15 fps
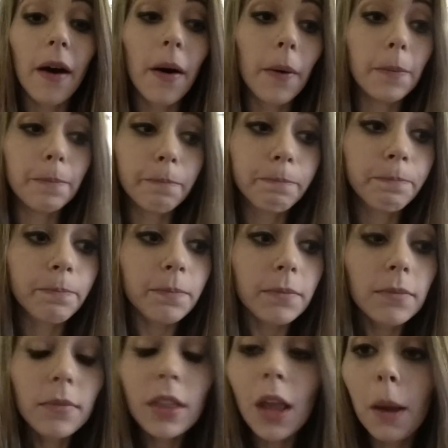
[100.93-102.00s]

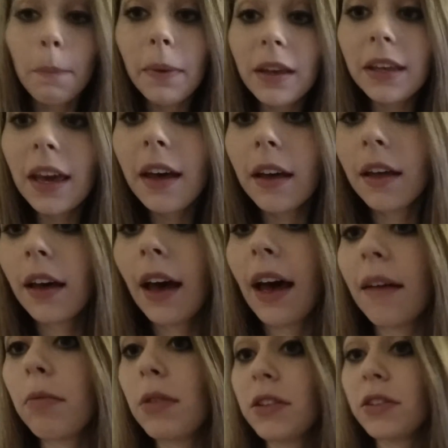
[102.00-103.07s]
But yeah,
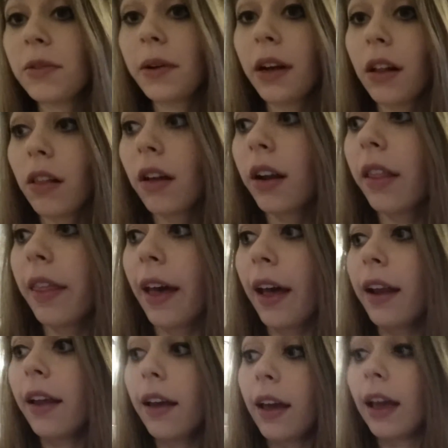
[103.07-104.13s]
I've been doing a lot of
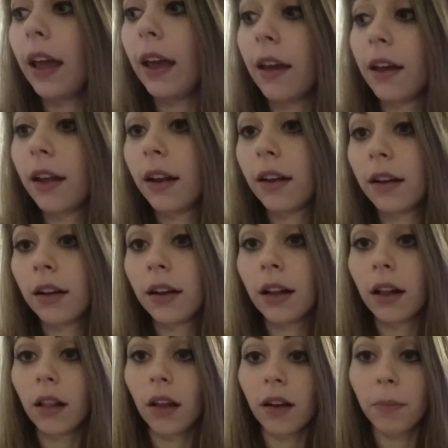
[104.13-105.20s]
that and
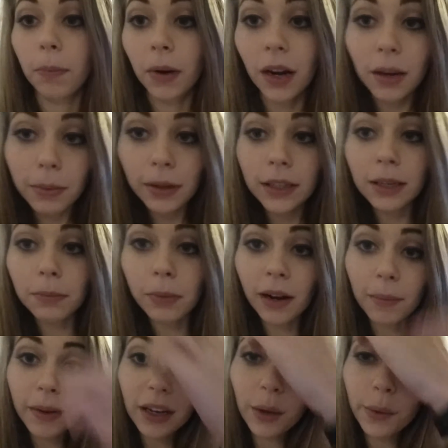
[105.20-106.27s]
a lot of bodybuilding,
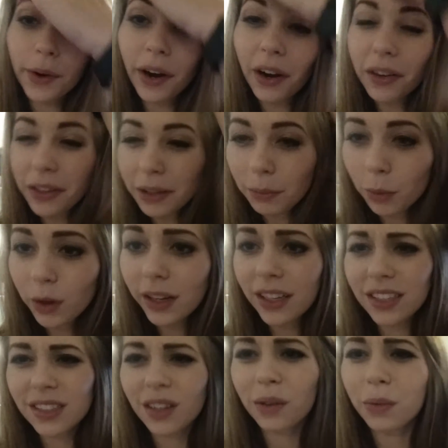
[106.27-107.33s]
but I've been going early
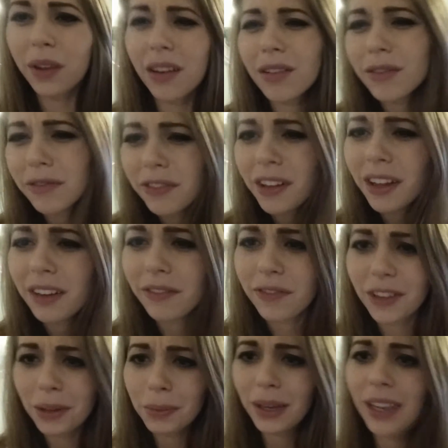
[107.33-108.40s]
morning, so I really don't feel like
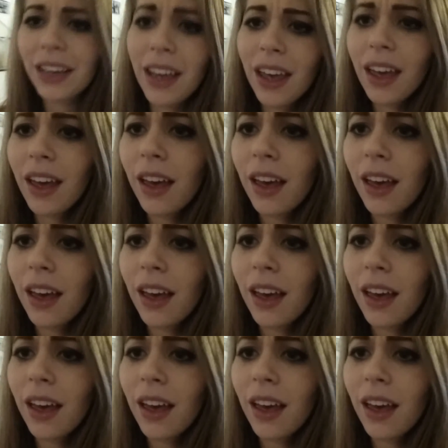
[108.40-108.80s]
filming.